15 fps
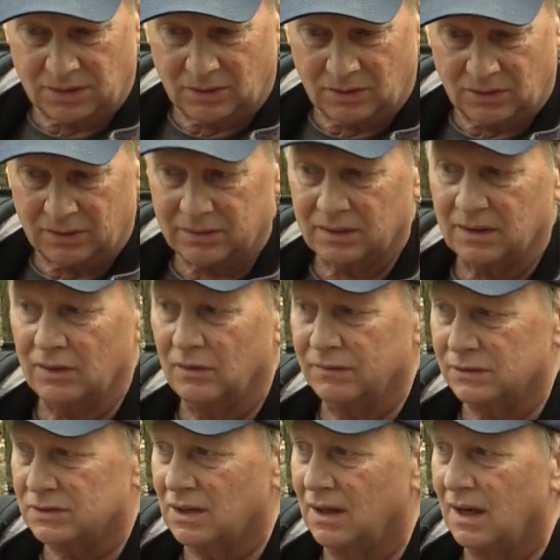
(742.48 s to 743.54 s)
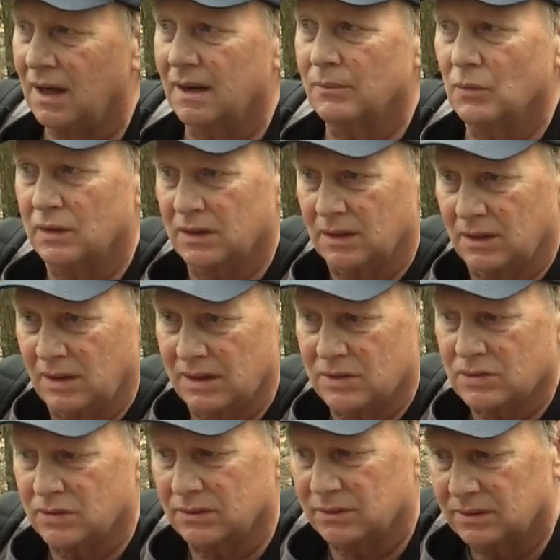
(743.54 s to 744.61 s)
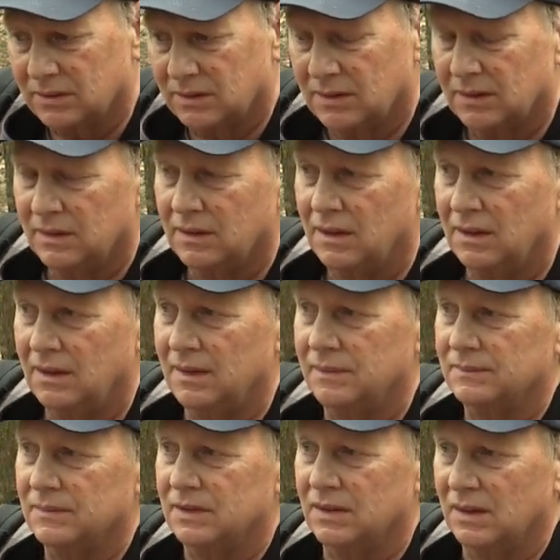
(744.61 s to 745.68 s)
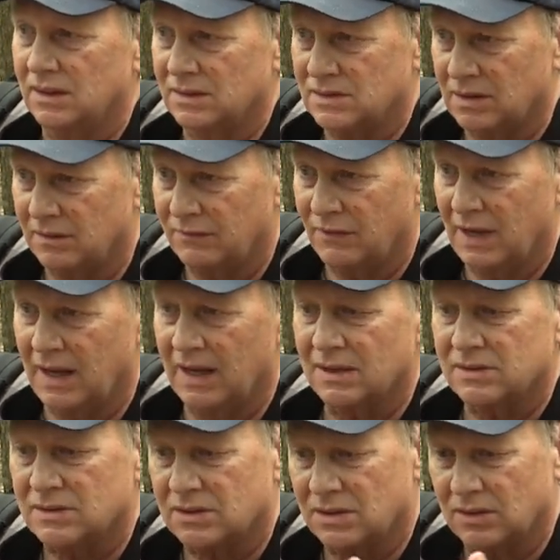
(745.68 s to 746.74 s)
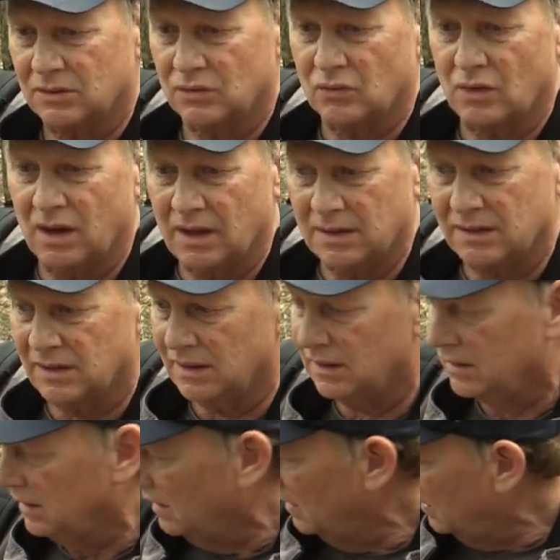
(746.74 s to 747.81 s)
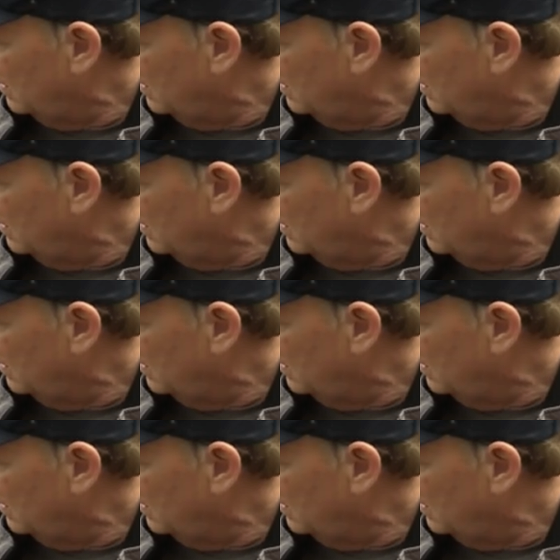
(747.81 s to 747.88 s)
of the earth. And over time, when the glacier um, that it's advanced and grinding.